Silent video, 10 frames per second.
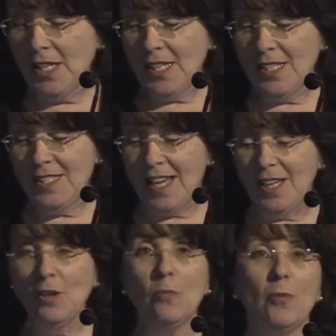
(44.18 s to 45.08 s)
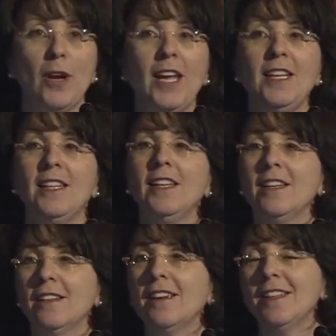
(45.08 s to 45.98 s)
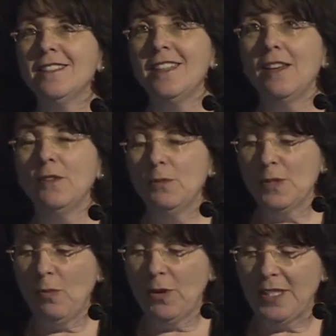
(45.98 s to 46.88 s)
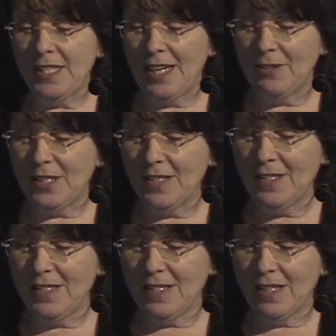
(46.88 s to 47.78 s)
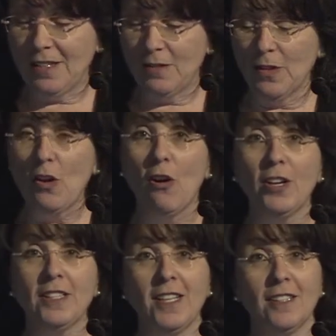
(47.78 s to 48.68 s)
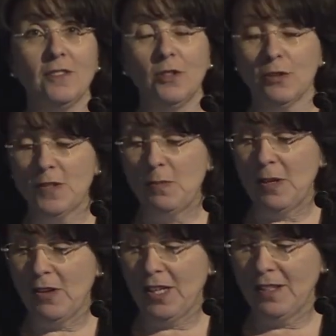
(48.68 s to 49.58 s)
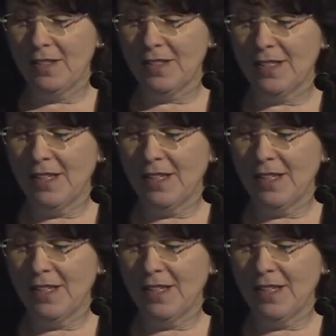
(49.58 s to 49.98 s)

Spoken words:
is that your brain, as David was pointing out, is the architect of your experience,